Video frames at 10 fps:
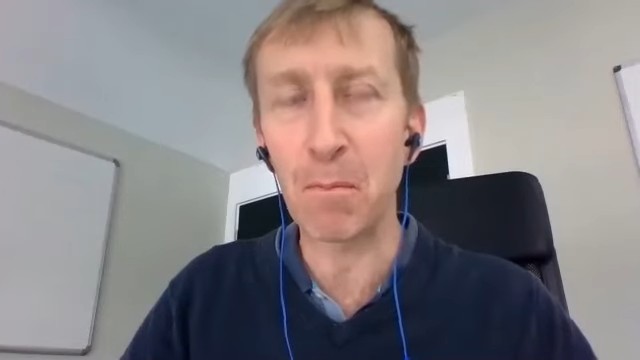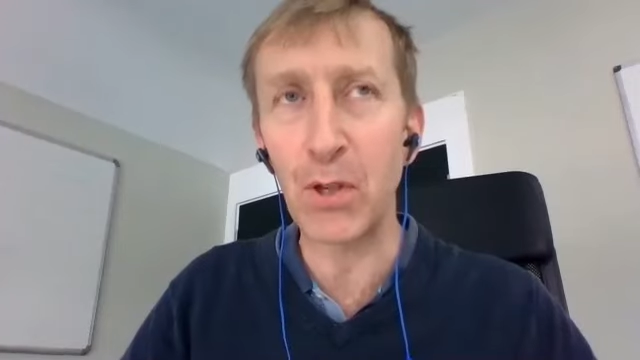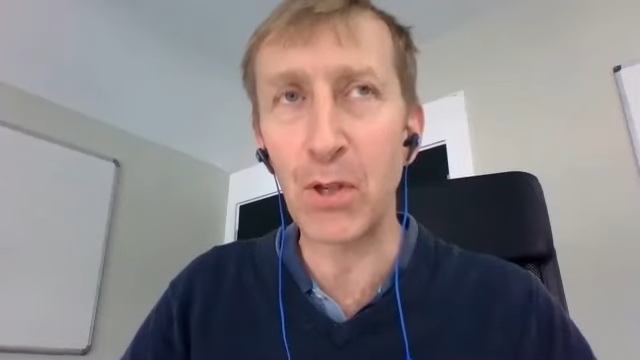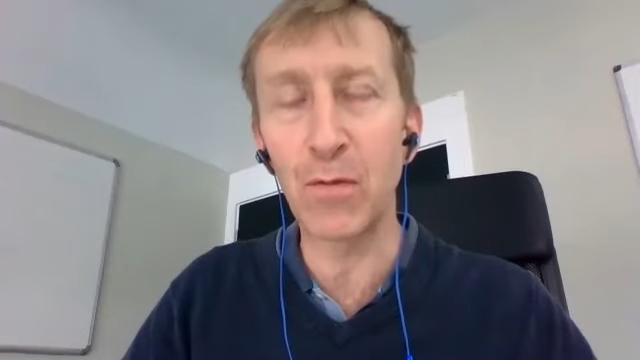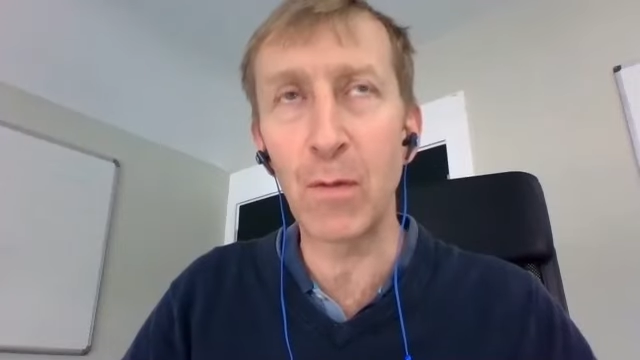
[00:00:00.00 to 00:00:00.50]
but
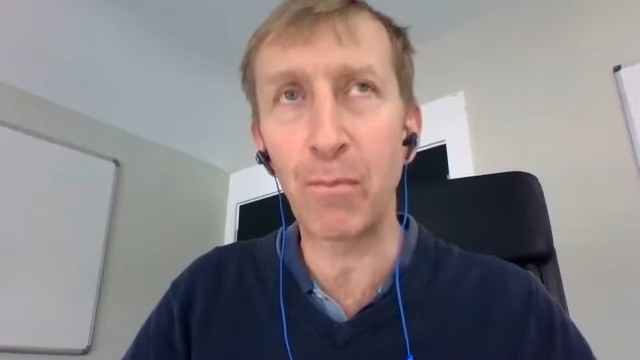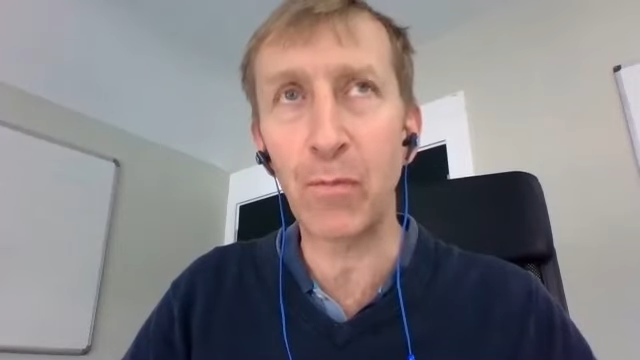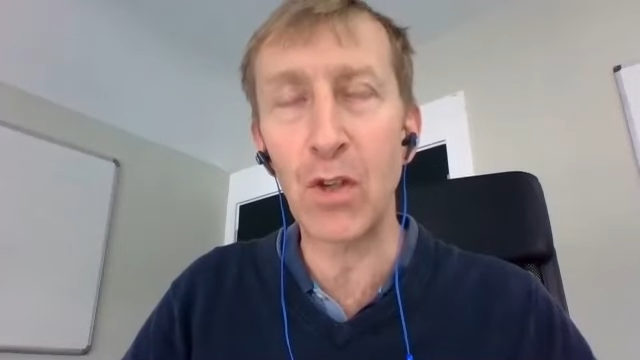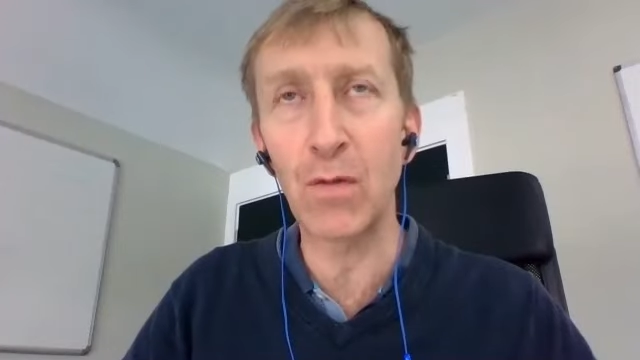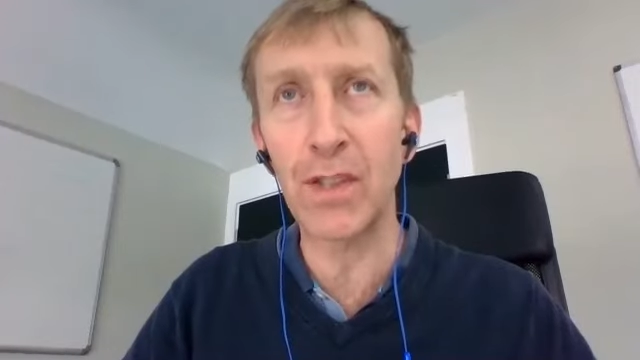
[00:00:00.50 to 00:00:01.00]
you
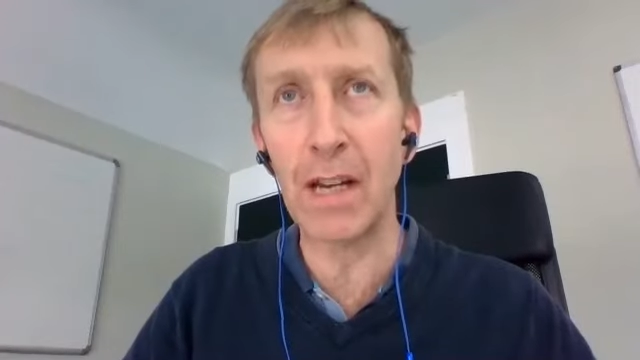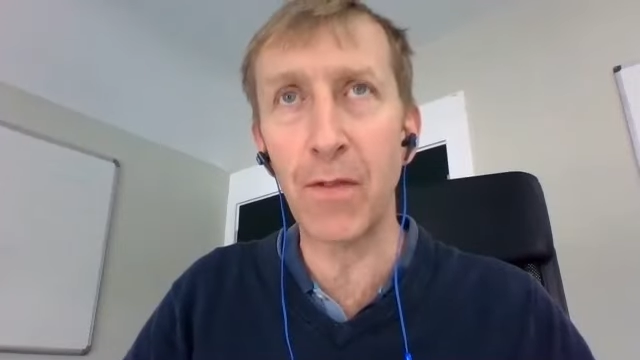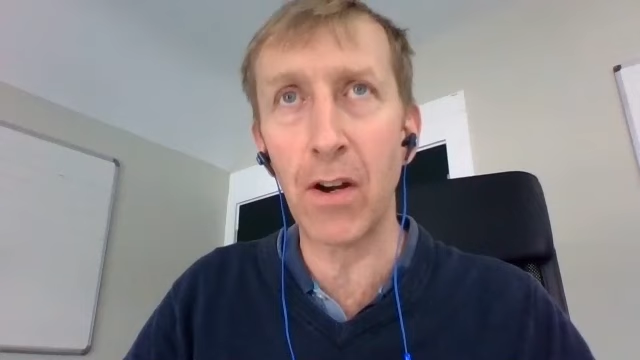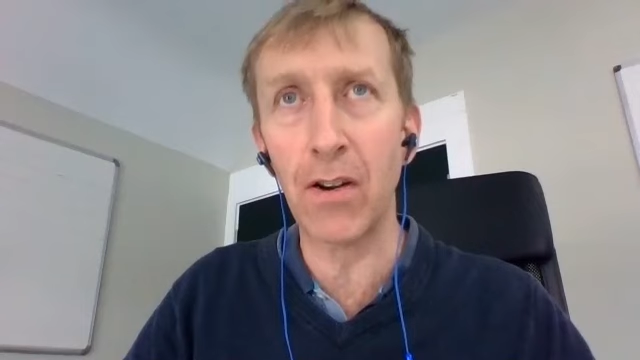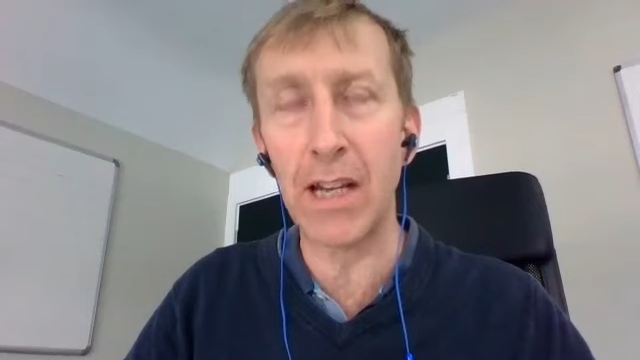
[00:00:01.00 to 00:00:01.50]
you've stayed
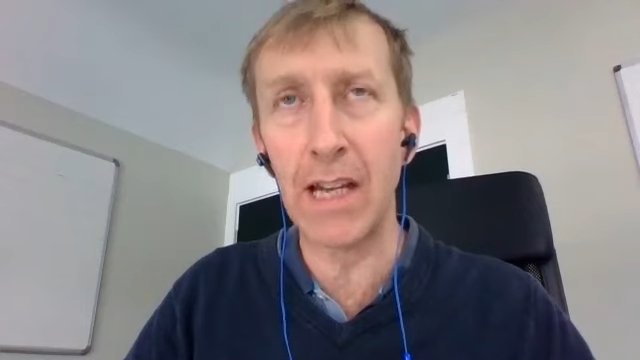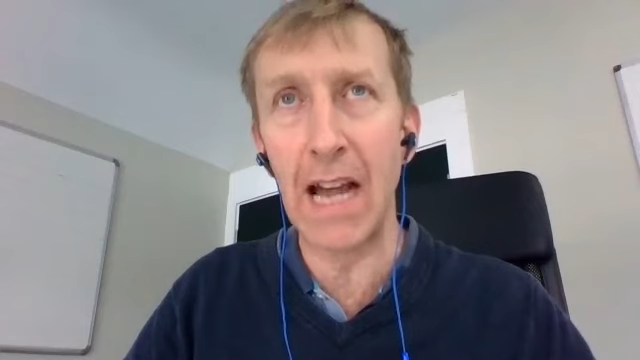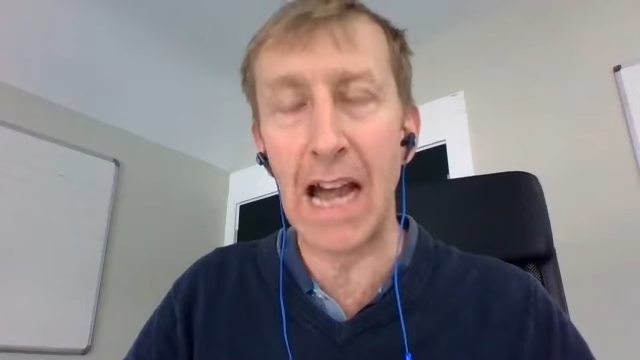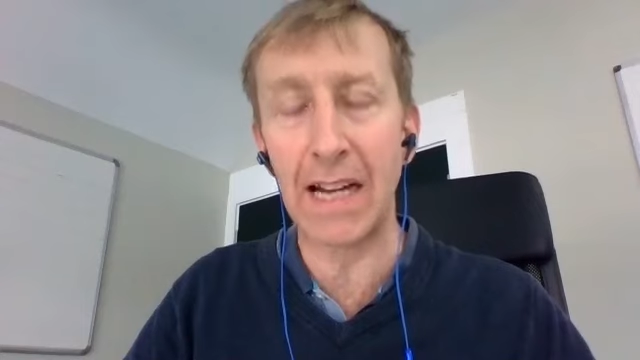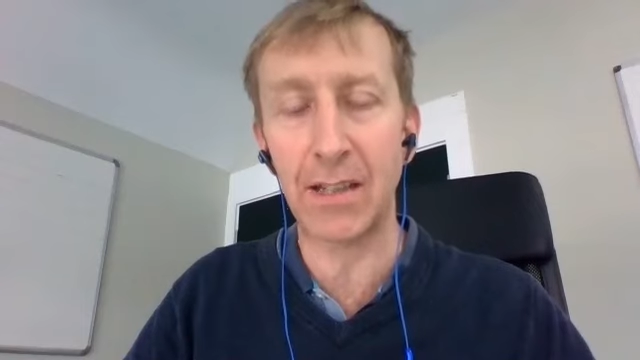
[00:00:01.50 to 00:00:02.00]
very
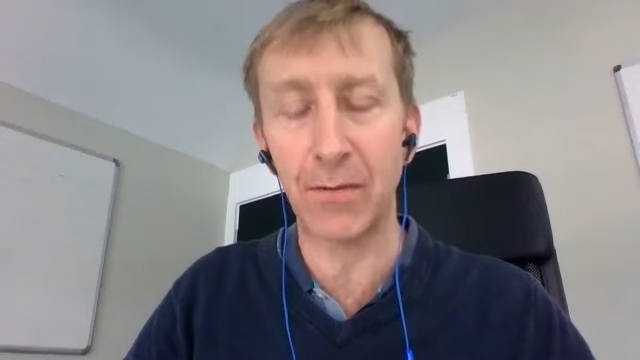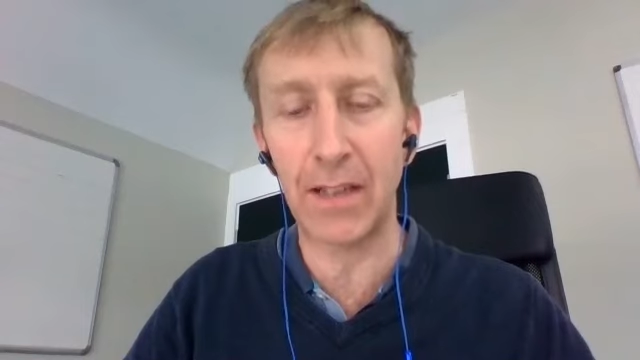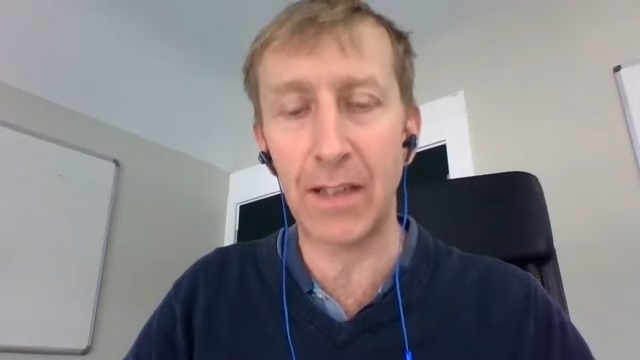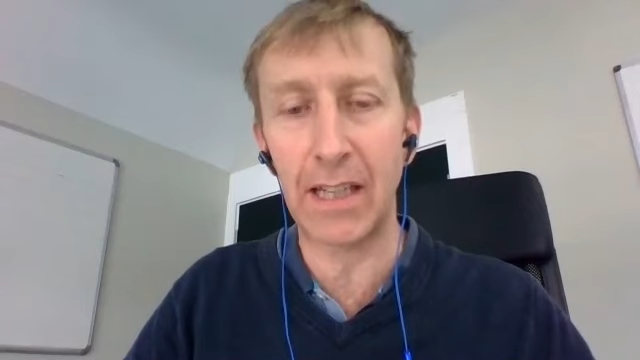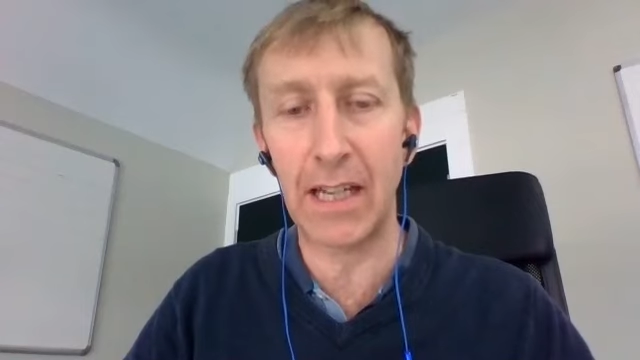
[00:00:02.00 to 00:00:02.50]
active
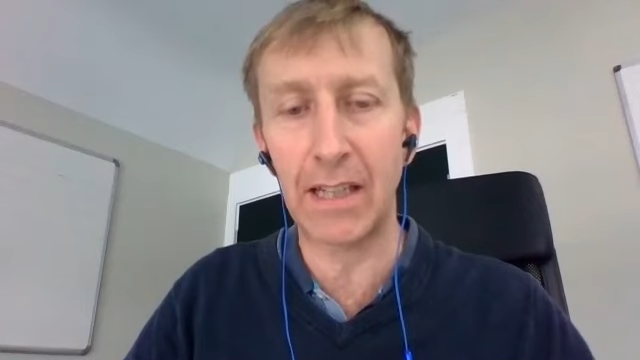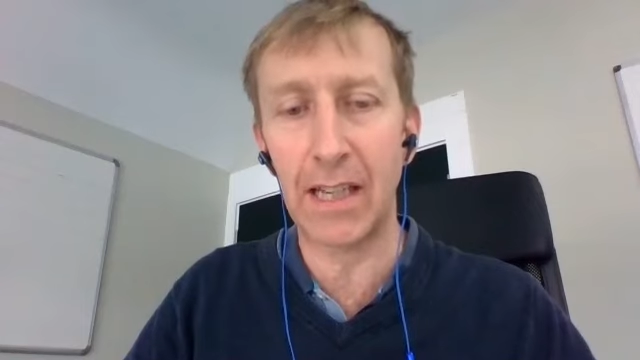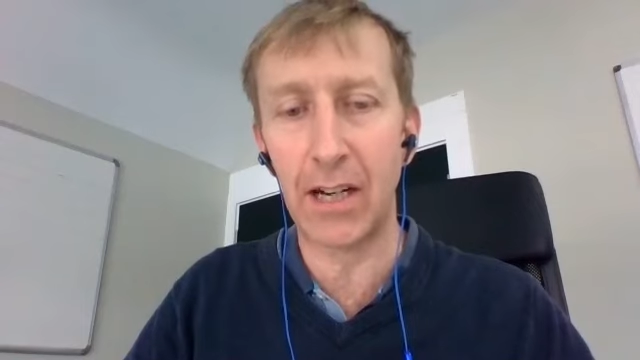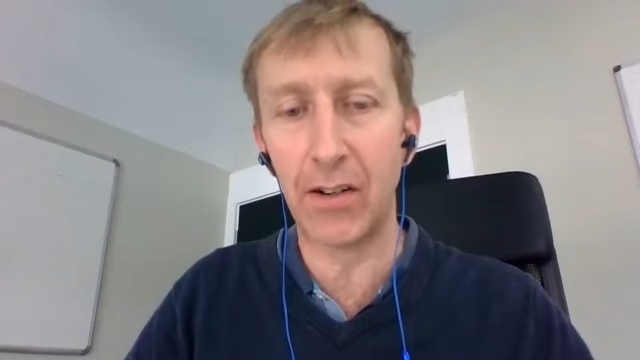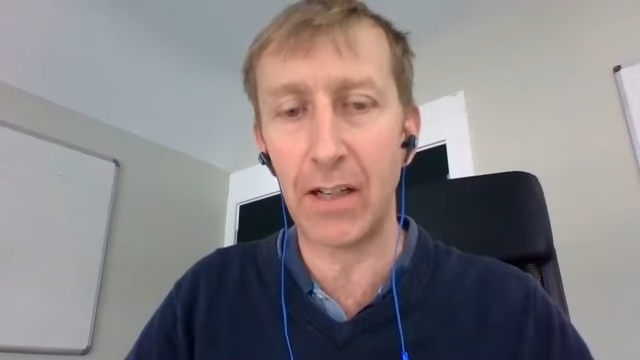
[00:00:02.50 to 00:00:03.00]
in the in
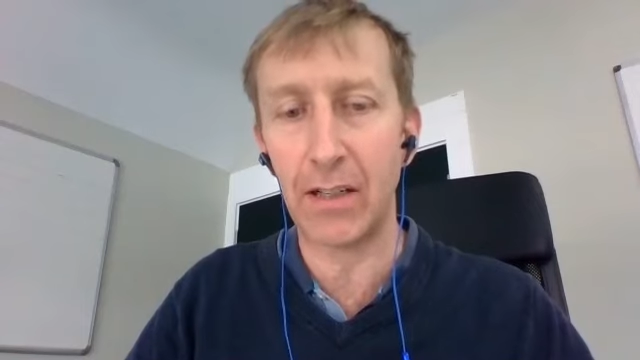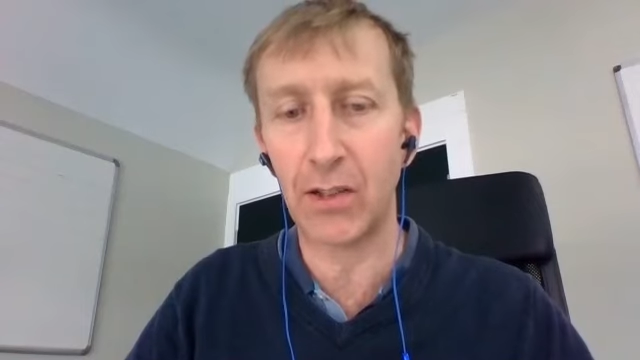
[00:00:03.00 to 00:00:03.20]
the area.